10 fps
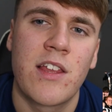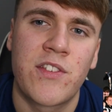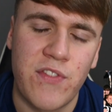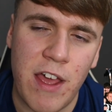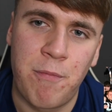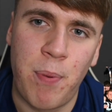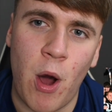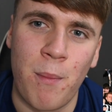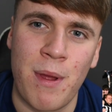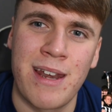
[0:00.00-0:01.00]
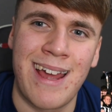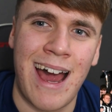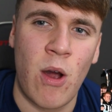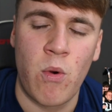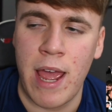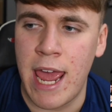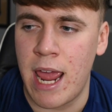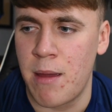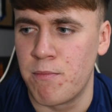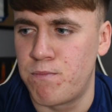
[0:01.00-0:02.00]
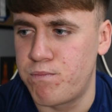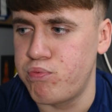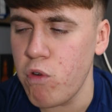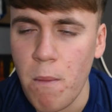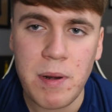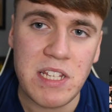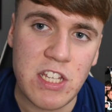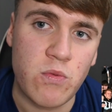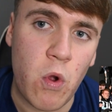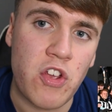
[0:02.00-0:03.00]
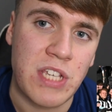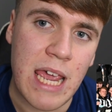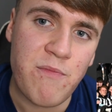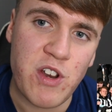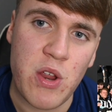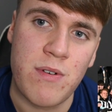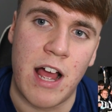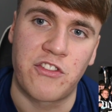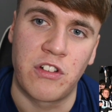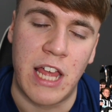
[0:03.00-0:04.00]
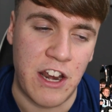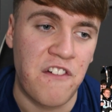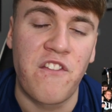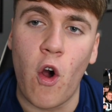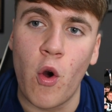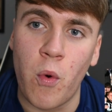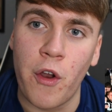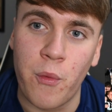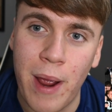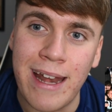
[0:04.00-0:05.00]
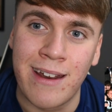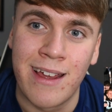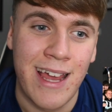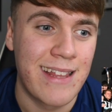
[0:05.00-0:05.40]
Svev Botman now. Probably his worst game for Newcastle in a 4-1 win.